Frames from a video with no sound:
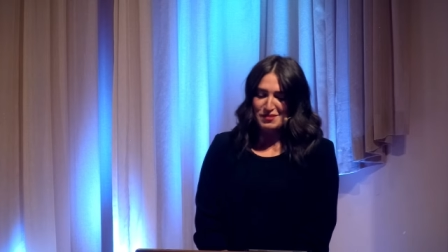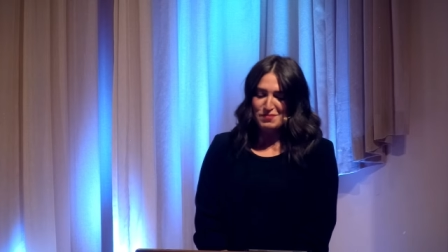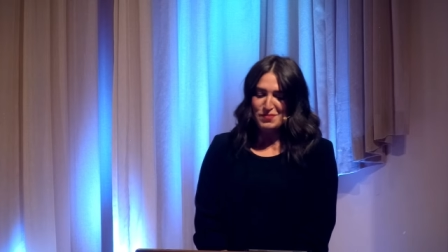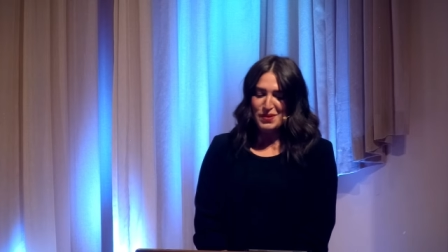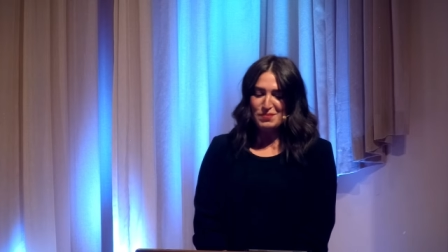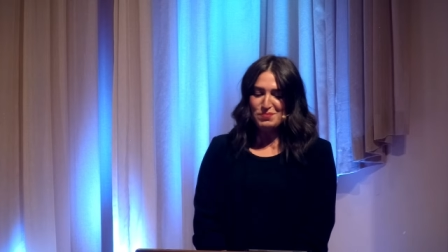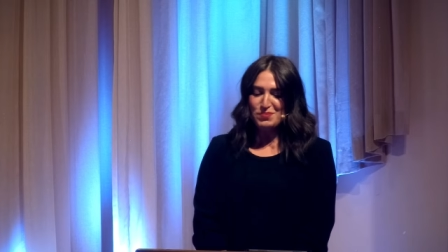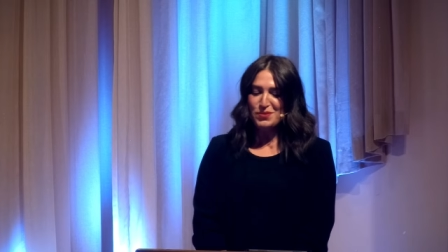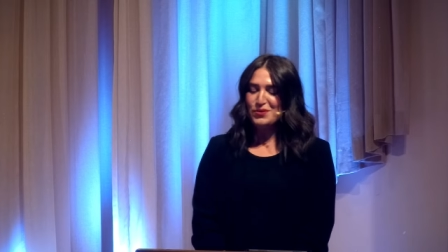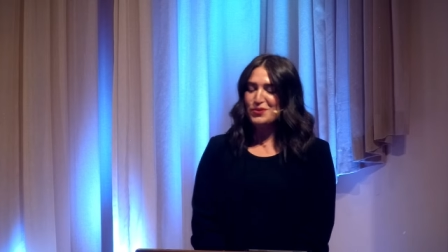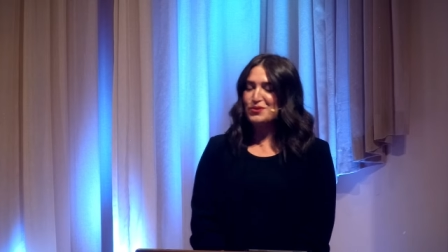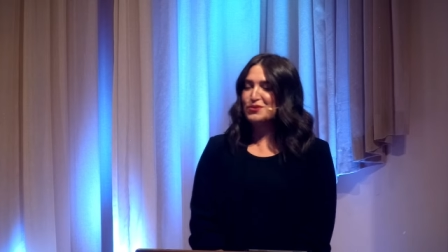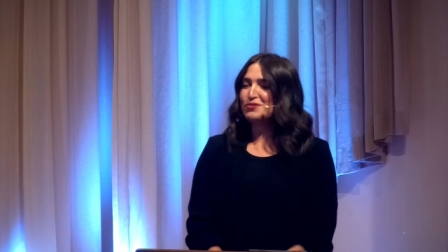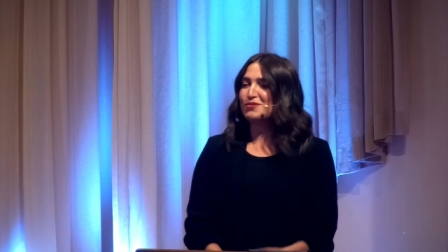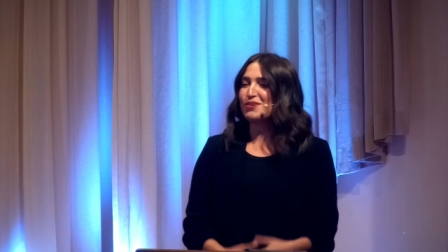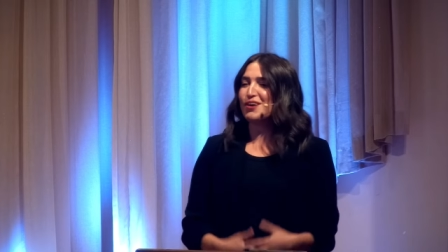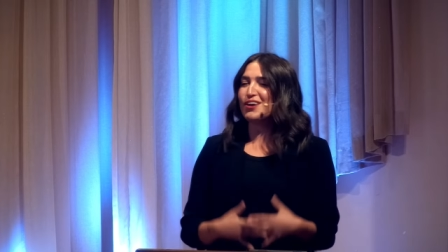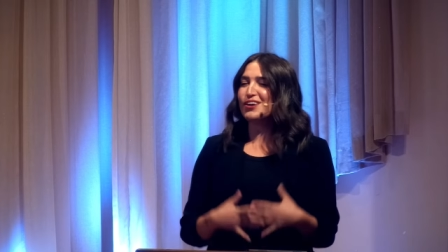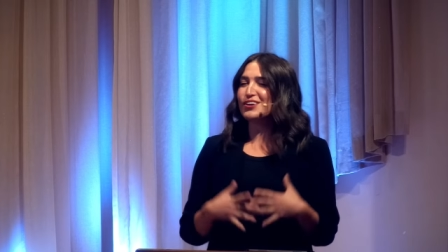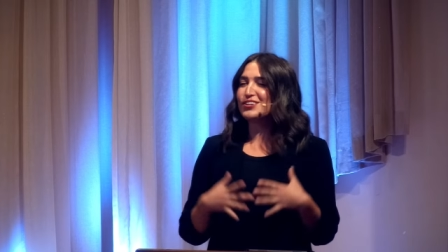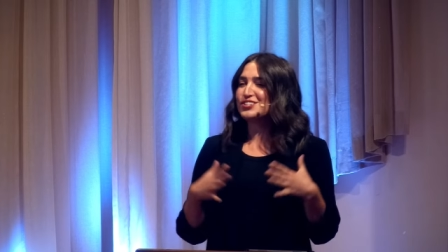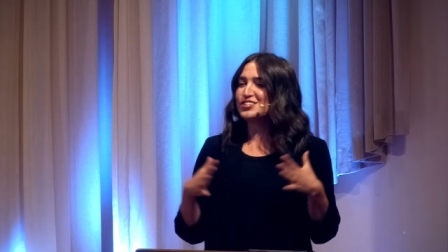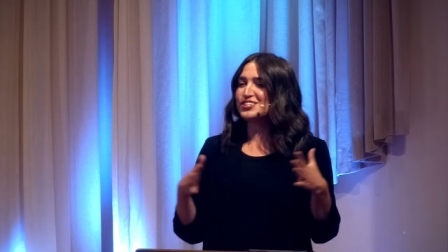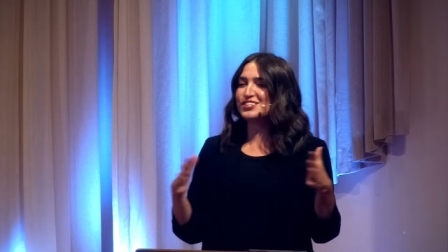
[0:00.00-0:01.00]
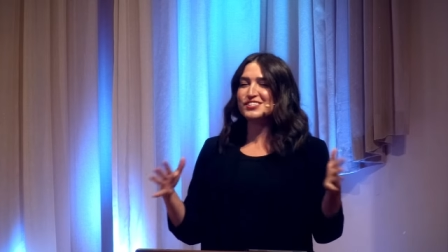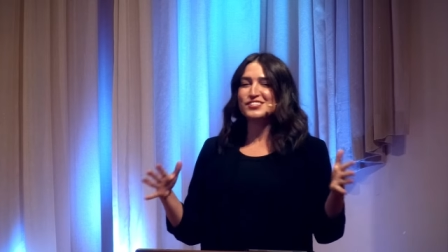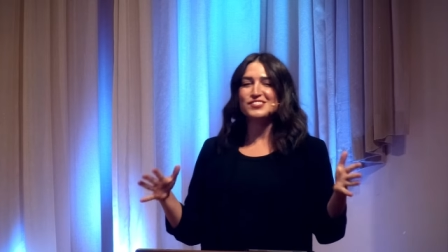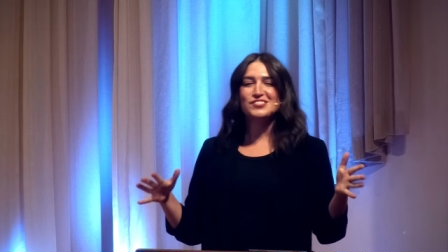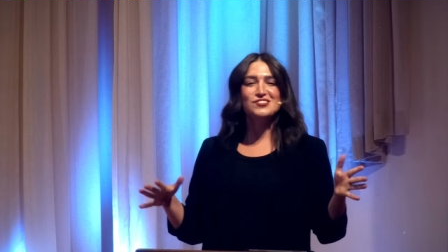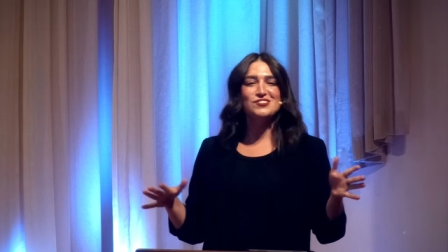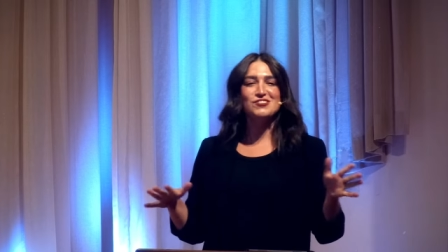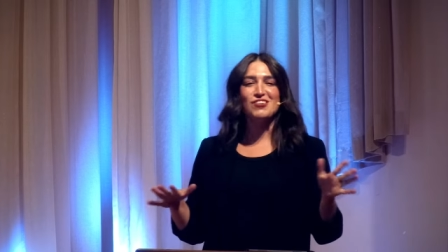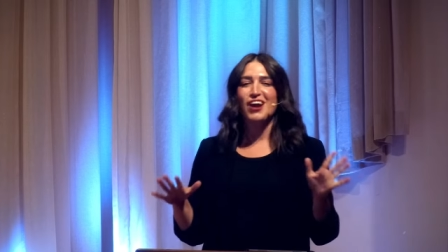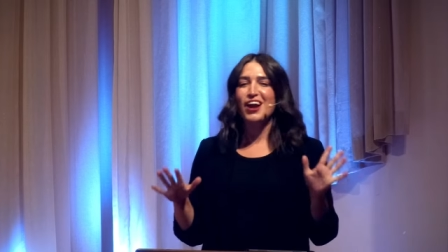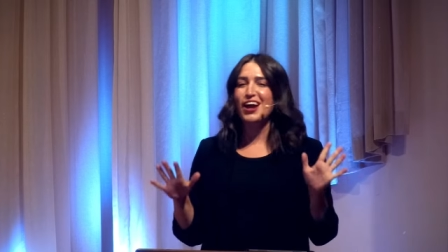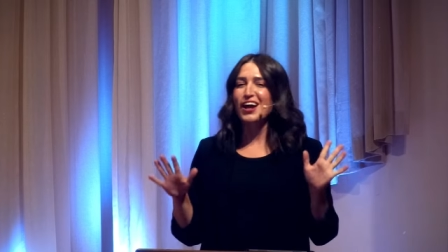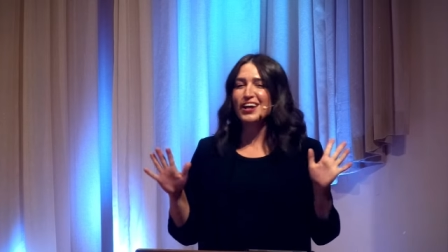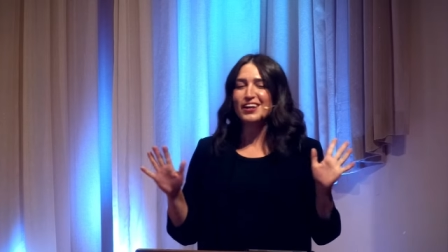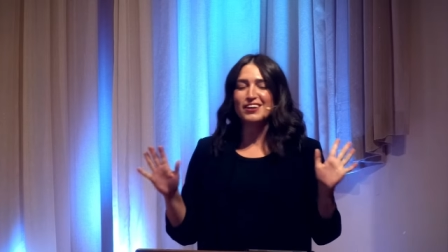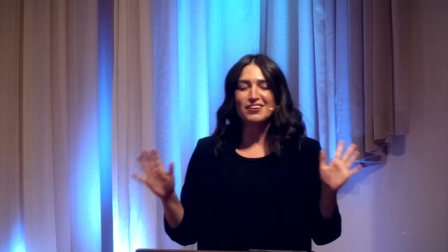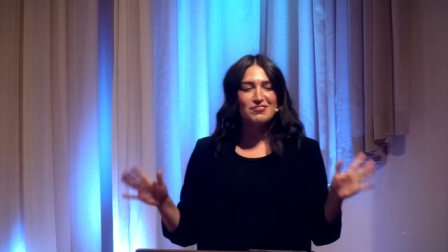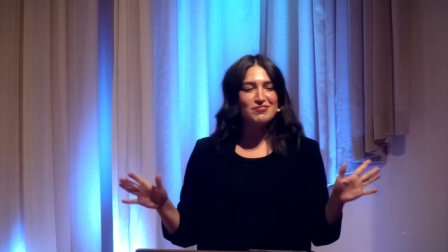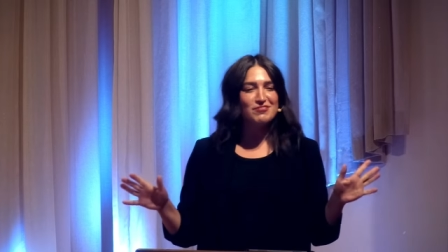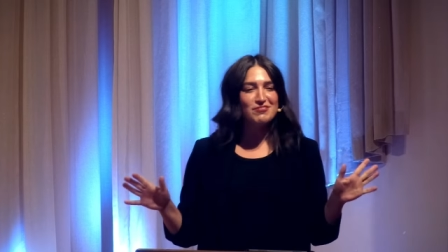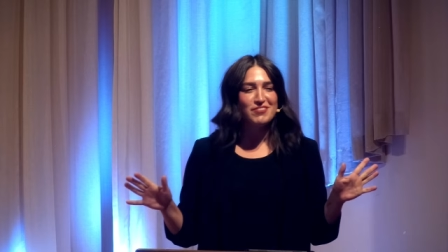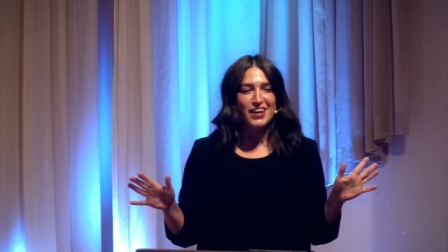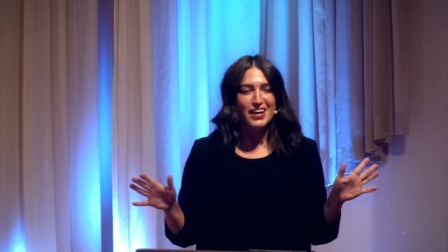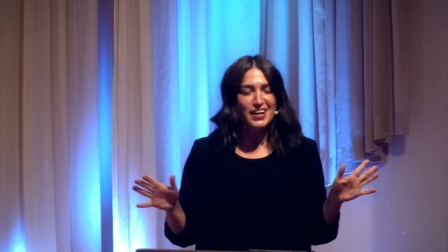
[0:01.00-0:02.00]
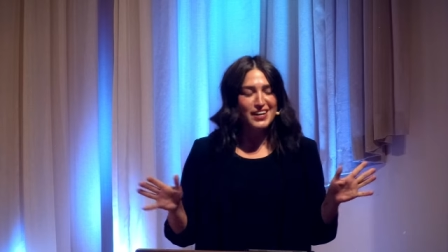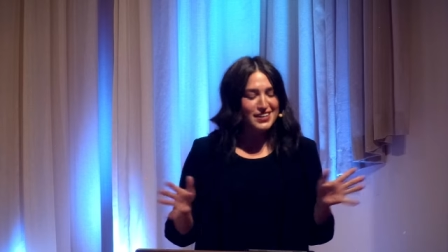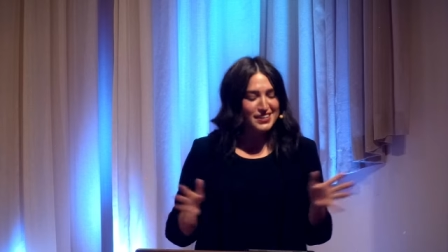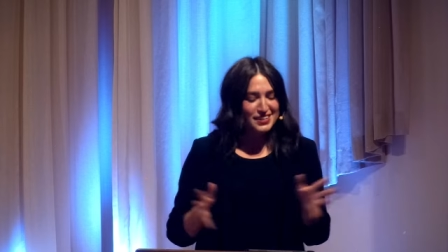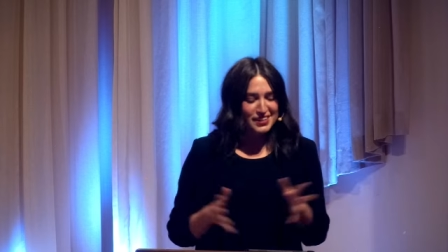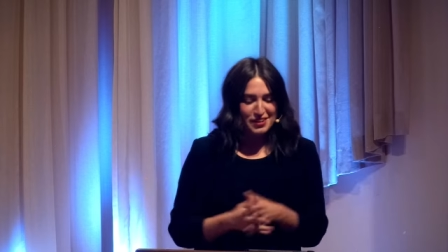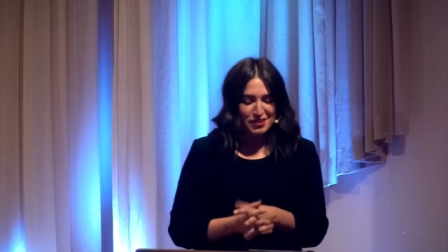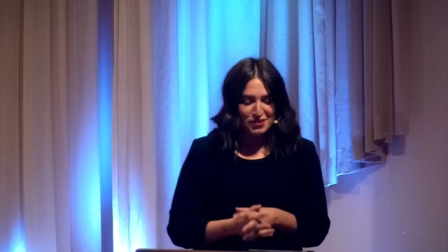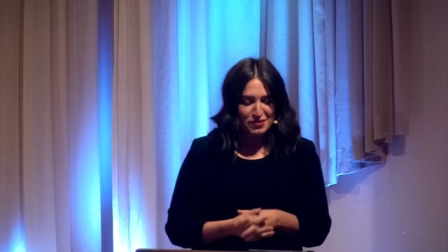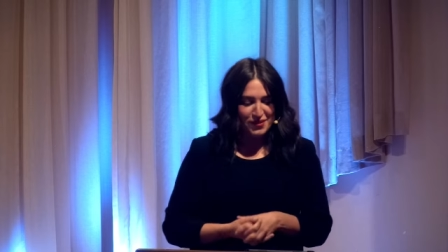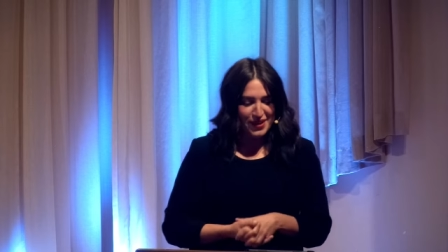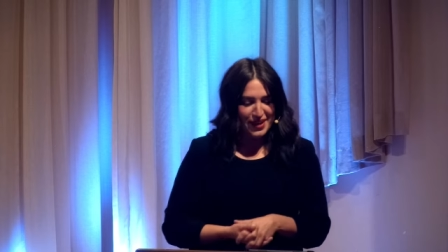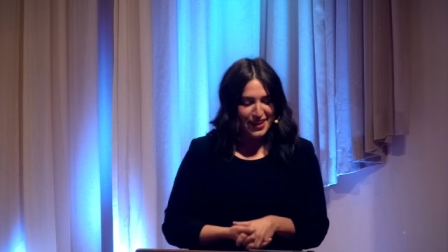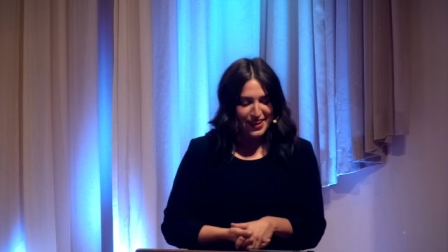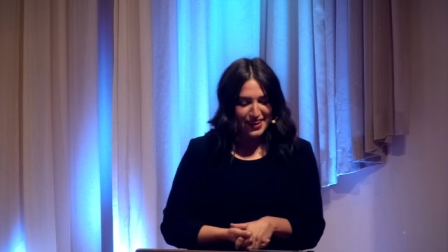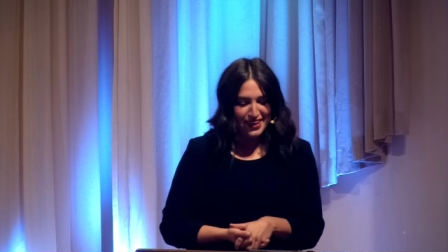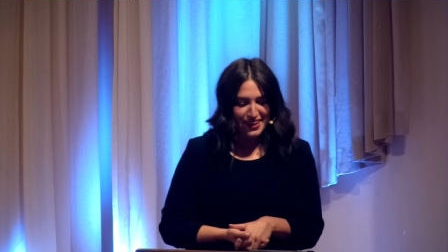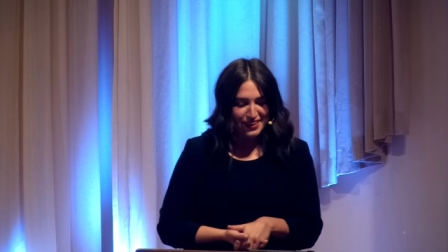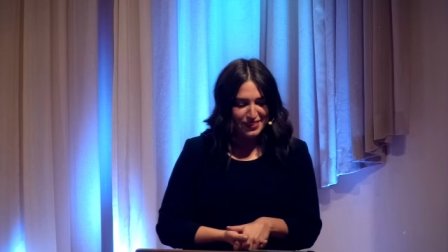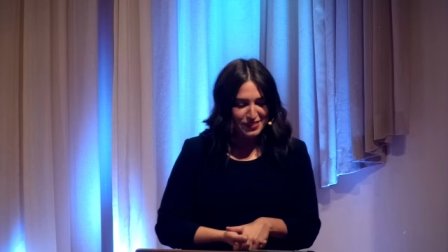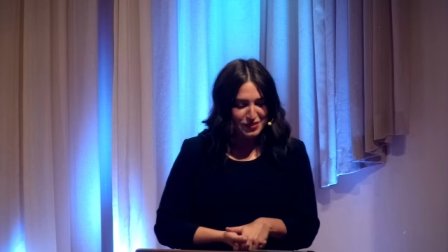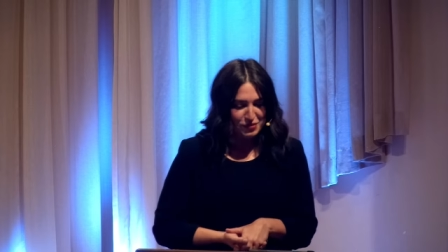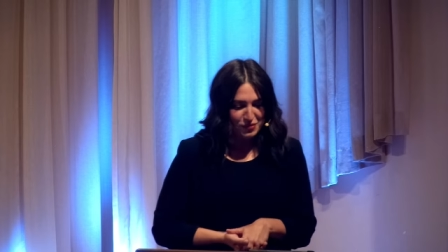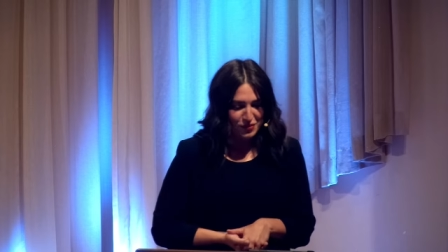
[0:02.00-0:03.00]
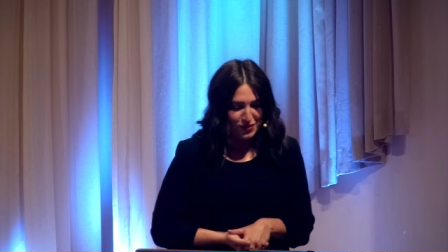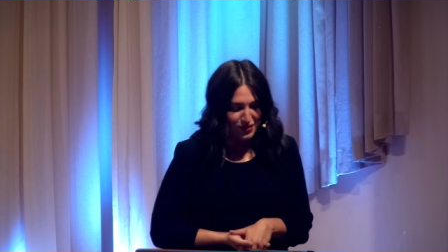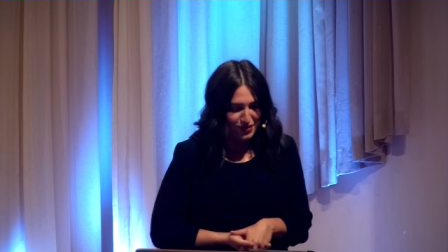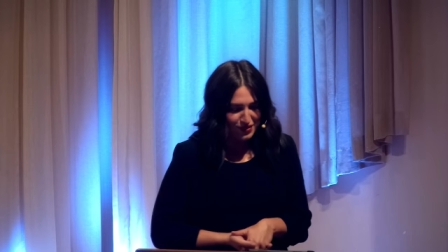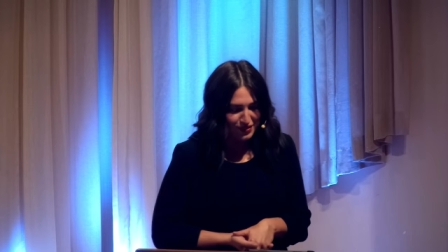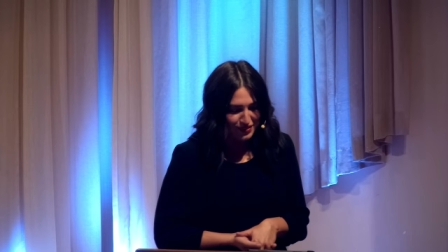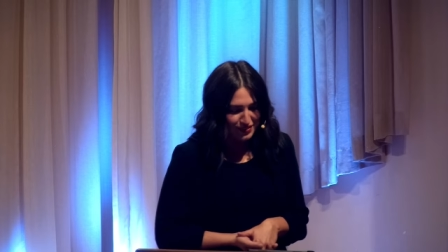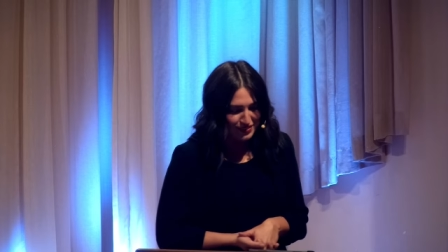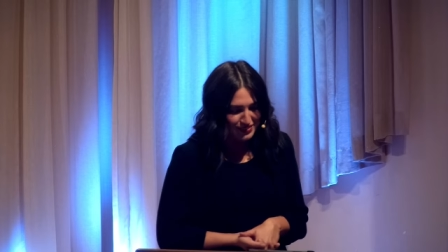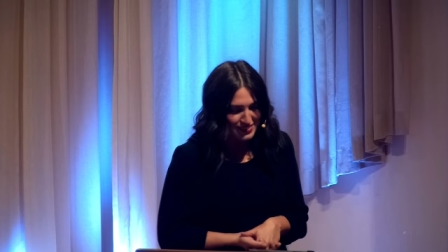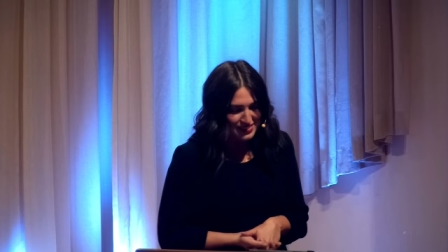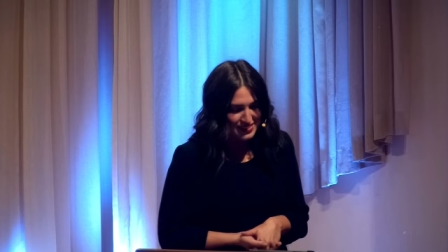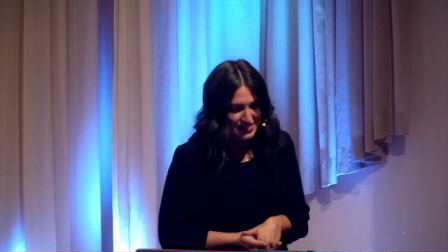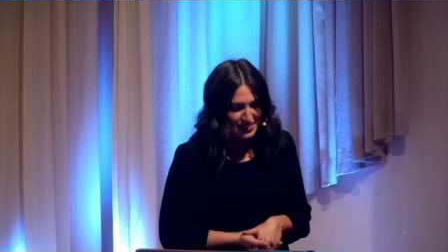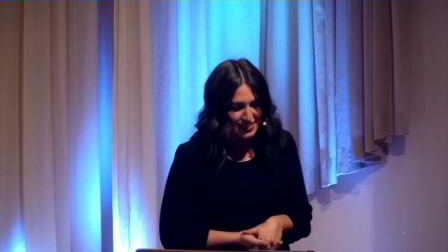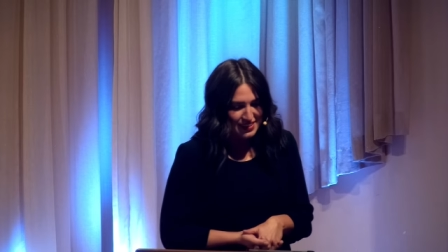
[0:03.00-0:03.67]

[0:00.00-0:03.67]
people who are just trying to find their way in the world,